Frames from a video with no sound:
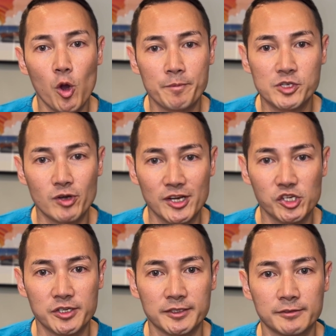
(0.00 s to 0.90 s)

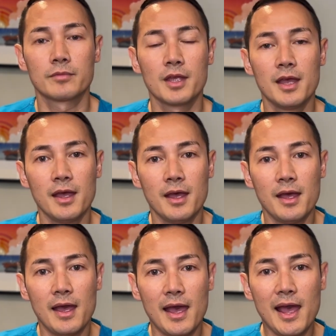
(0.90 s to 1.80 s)
obstruction.
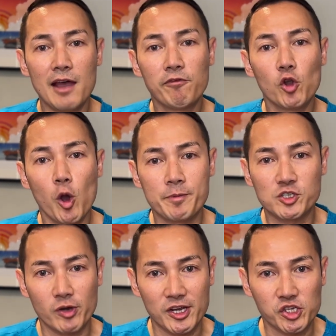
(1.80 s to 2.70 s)
Airflow
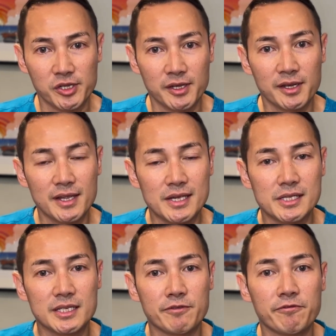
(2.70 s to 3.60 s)
obstruction is
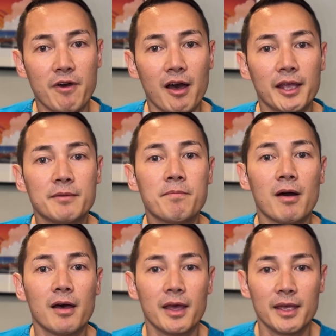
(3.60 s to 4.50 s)
defined
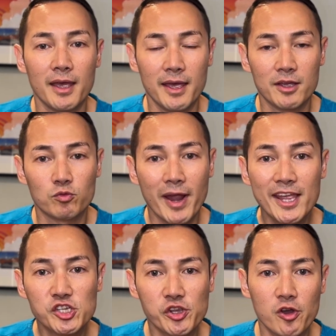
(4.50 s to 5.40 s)
by a
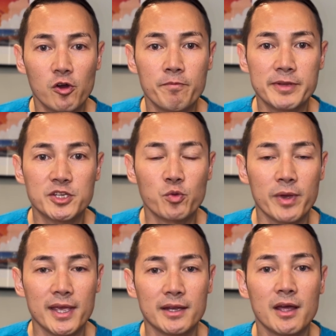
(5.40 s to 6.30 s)
ratio
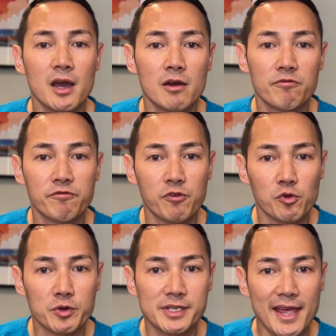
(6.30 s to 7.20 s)
between
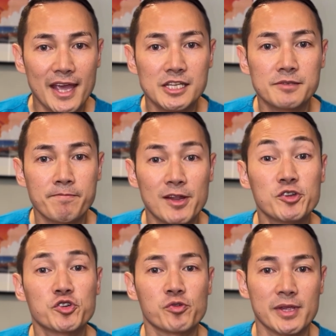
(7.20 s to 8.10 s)
forced
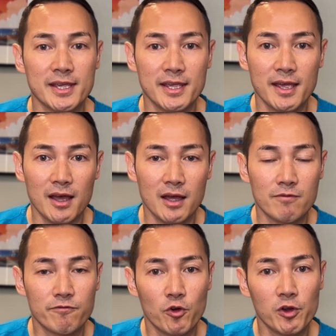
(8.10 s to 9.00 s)
expiratory
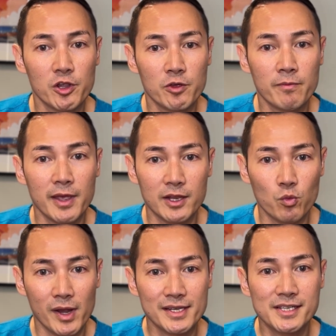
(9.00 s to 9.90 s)
volume in
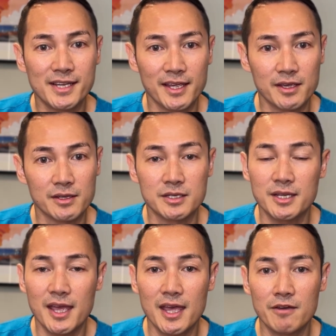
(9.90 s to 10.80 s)
1 second,
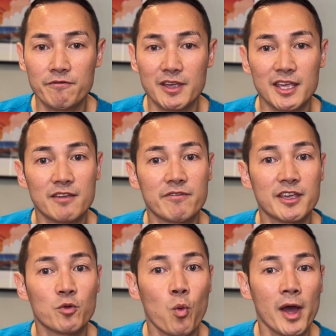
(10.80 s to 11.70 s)

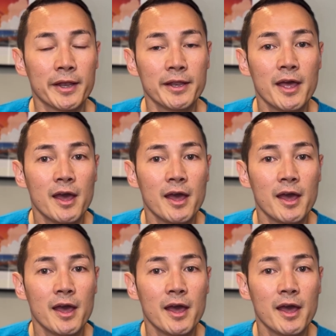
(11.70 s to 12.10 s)
FEV1,